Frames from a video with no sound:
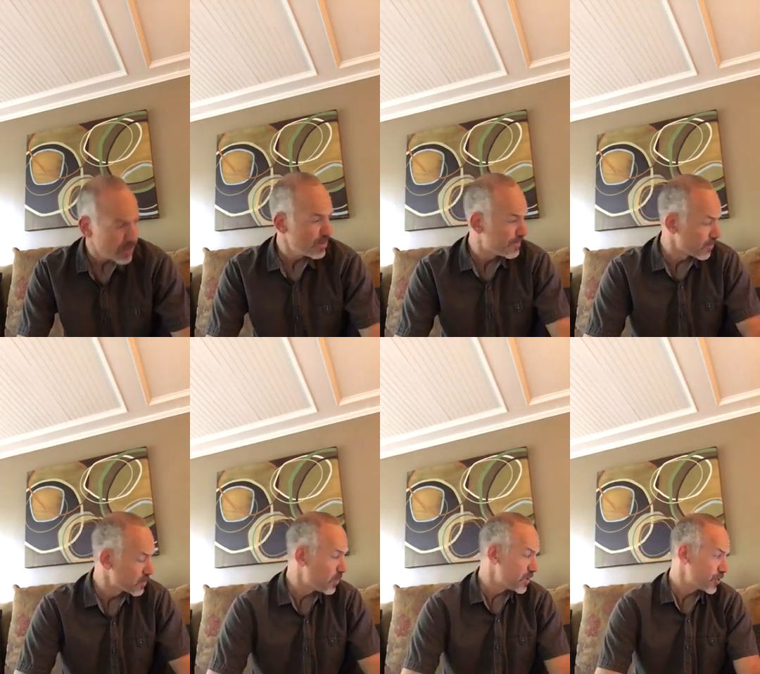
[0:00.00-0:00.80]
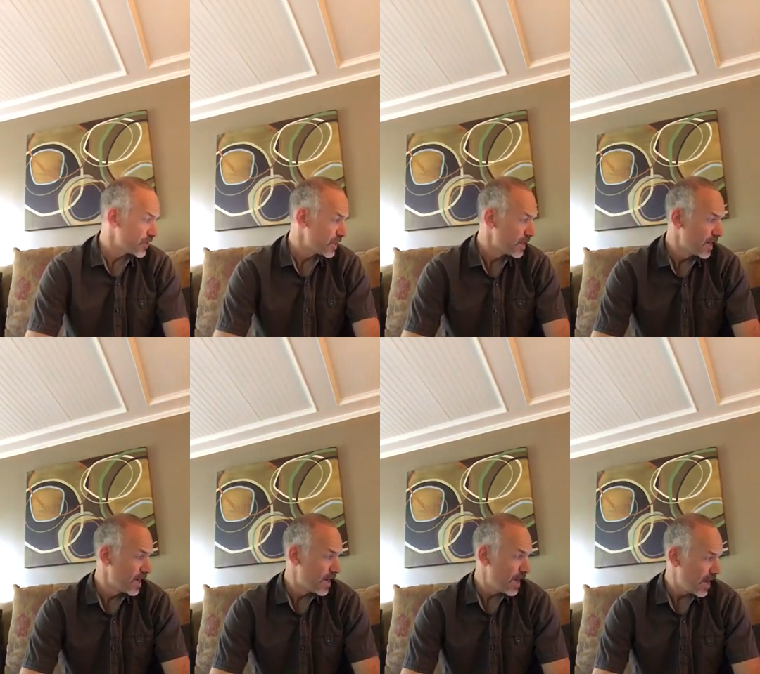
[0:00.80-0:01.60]
The first question
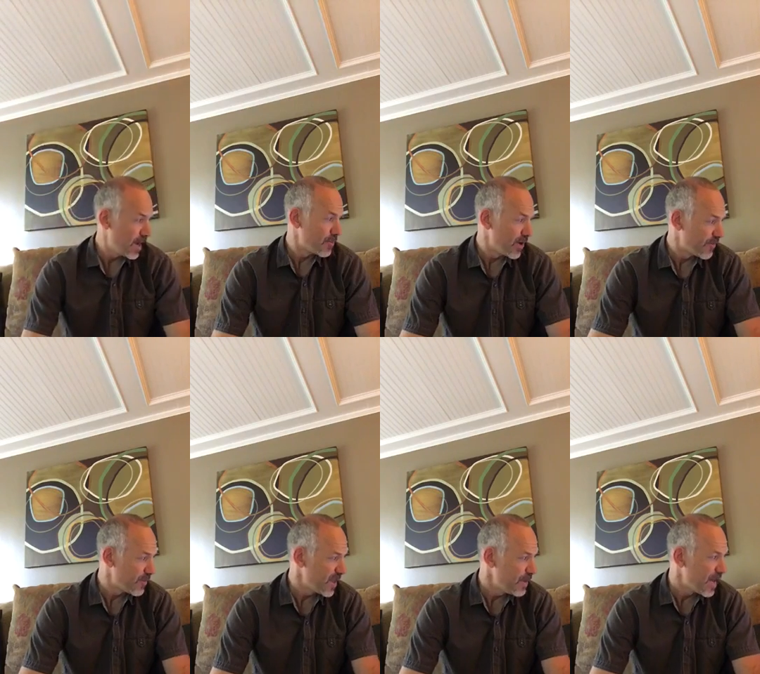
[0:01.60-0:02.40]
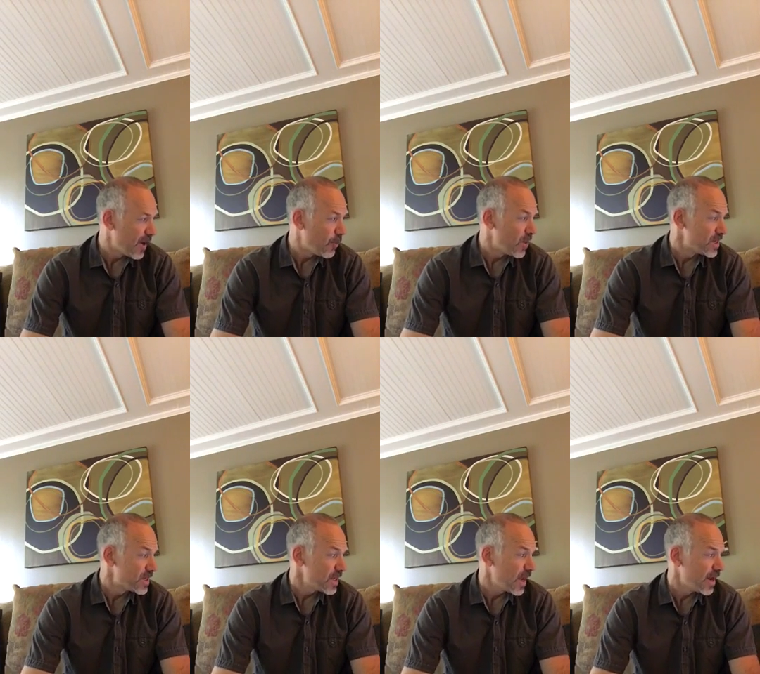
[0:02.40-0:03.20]
I'm reading from the email
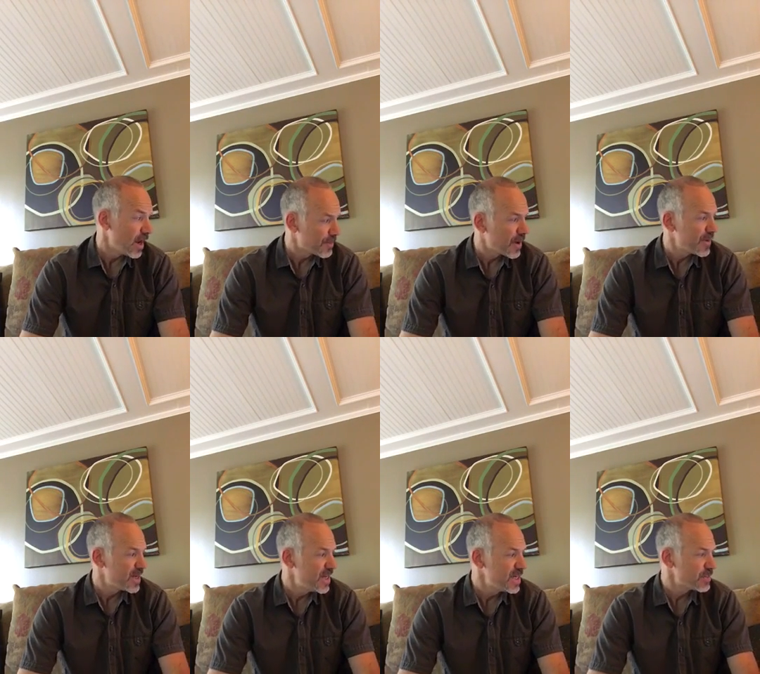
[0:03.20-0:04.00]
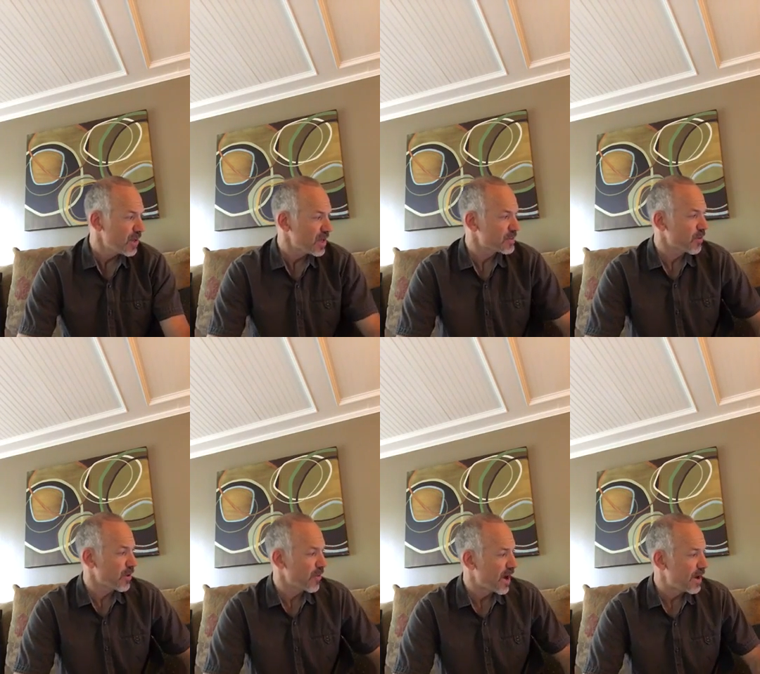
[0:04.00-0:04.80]
was, an upcoming T-SPLOS
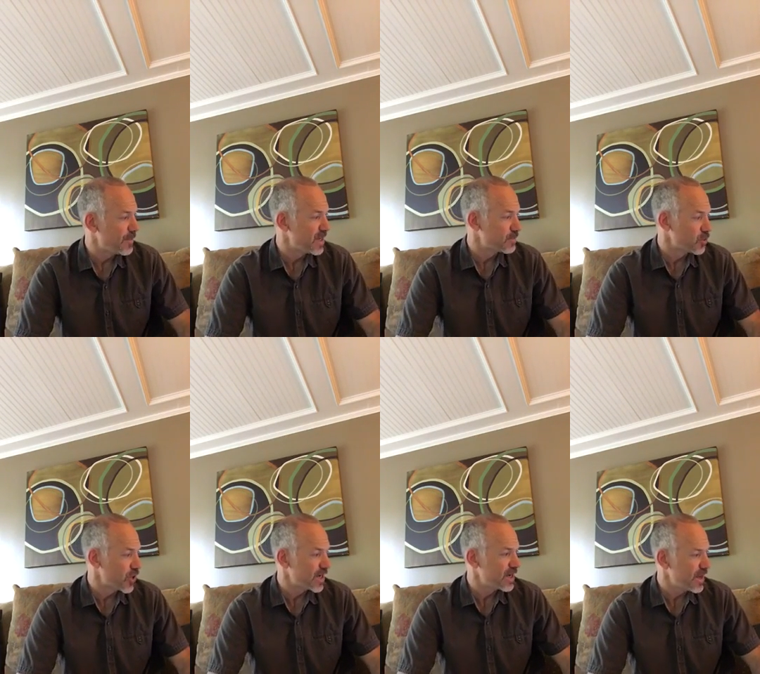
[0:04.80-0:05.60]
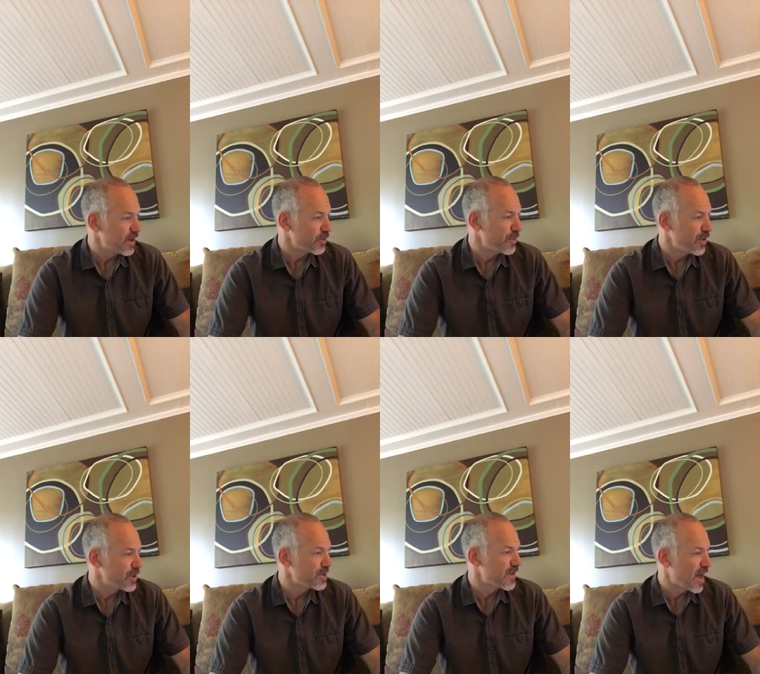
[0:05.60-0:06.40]
program is projected to yield
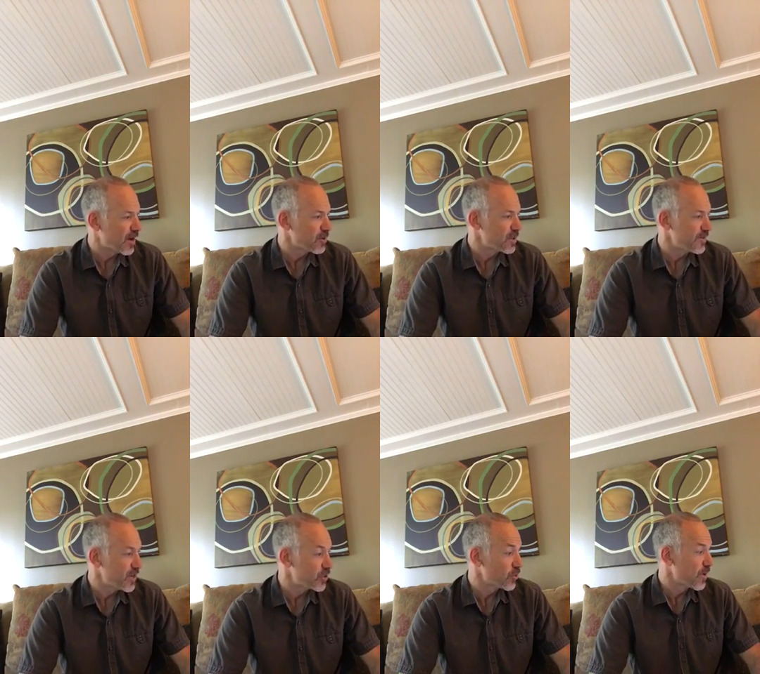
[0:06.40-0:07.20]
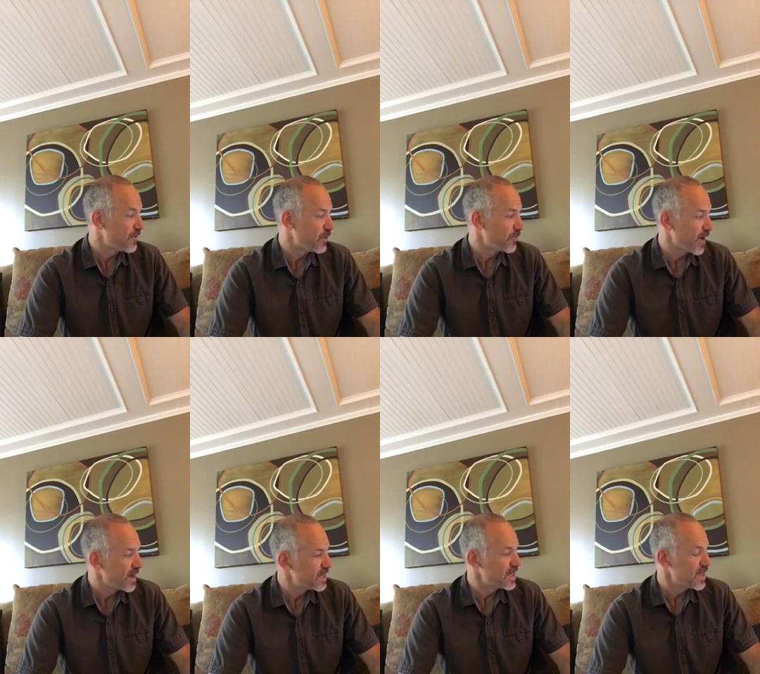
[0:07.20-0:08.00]
millions of dollars of additional revenue for
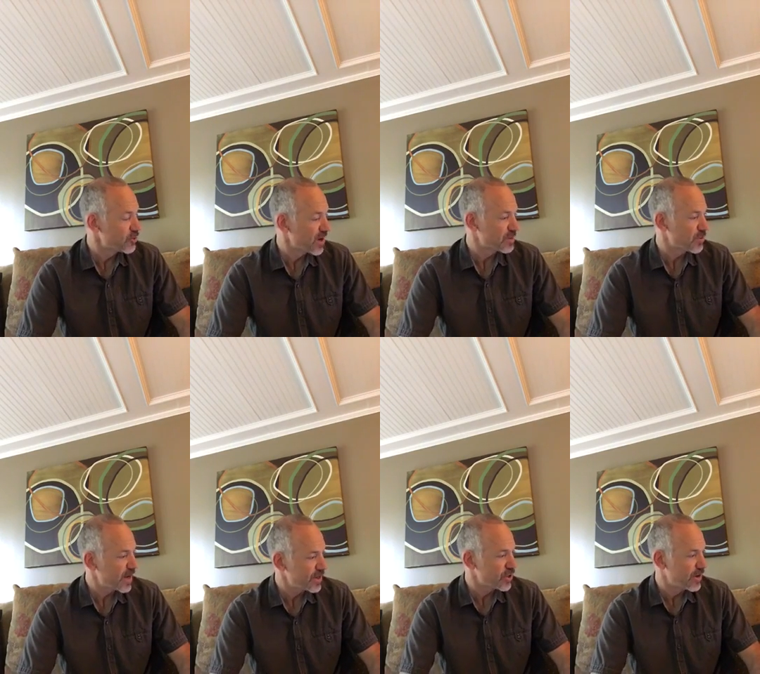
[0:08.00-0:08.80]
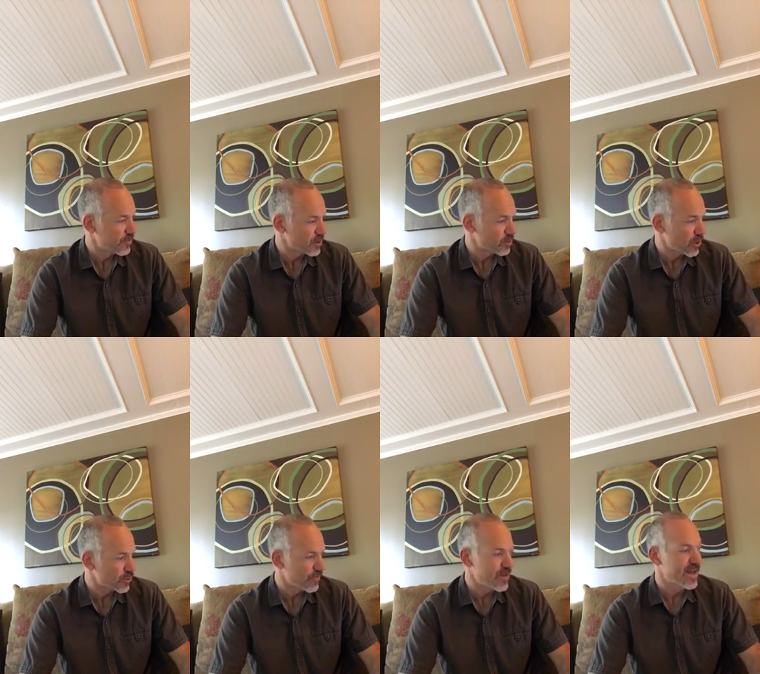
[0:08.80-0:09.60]
ACC transportation
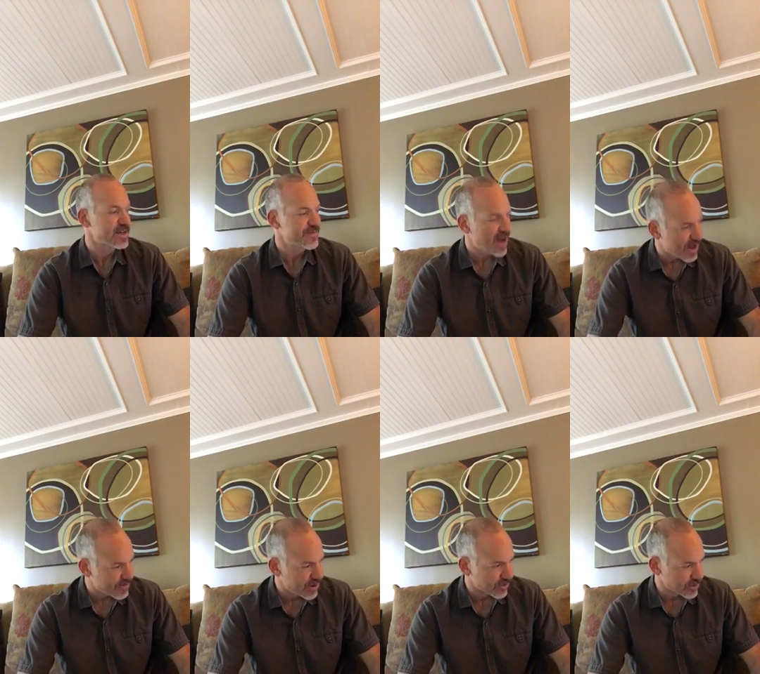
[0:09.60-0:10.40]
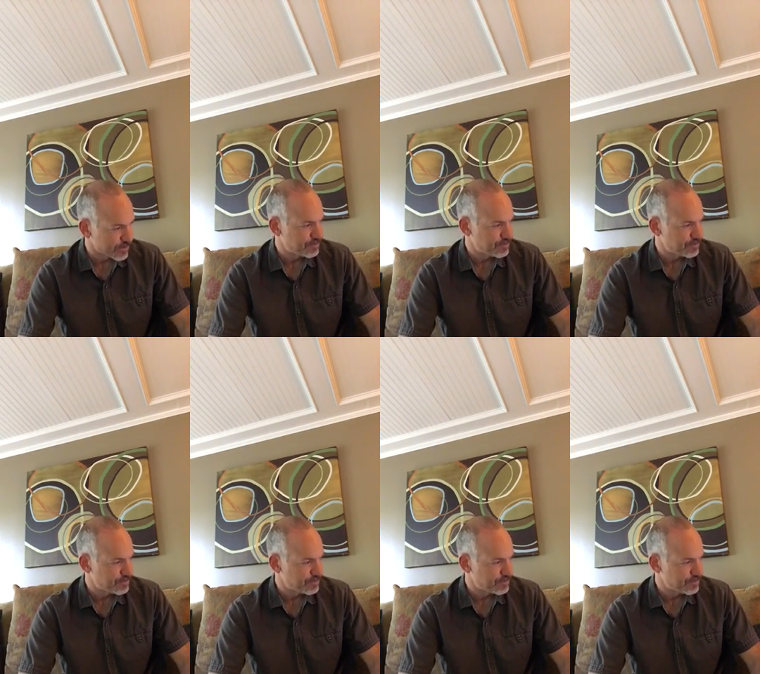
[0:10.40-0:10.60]
infrastructure over the next 5 years.